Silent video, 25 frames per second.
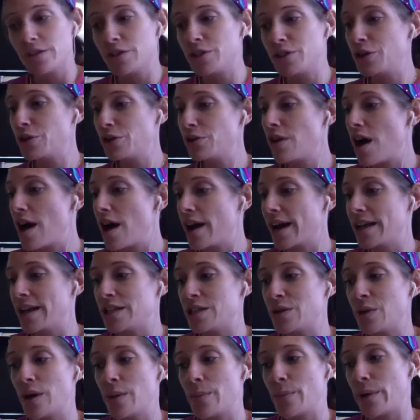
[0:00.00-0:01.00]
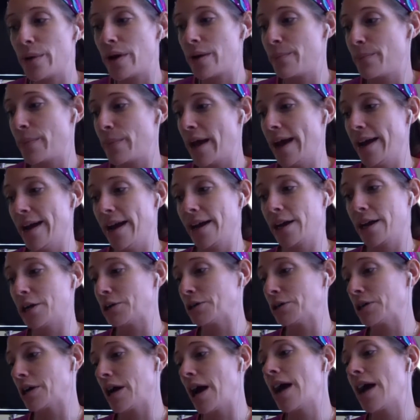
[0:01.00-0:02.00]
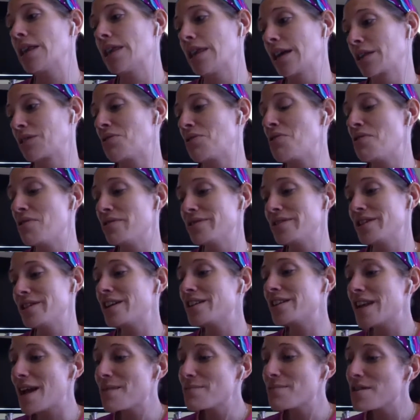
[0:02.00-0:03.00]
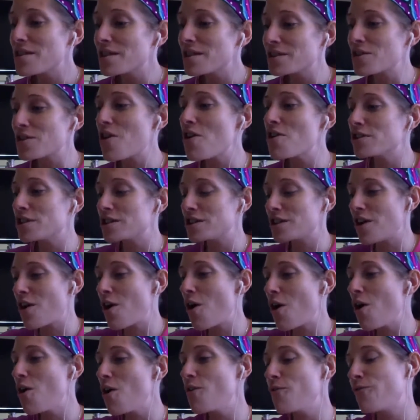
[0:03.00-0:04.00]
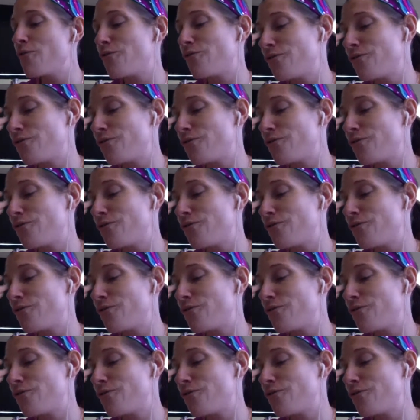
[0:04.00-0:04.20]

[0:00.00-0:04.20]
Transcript: long into it, but man, I cried like the whole entire time through this whole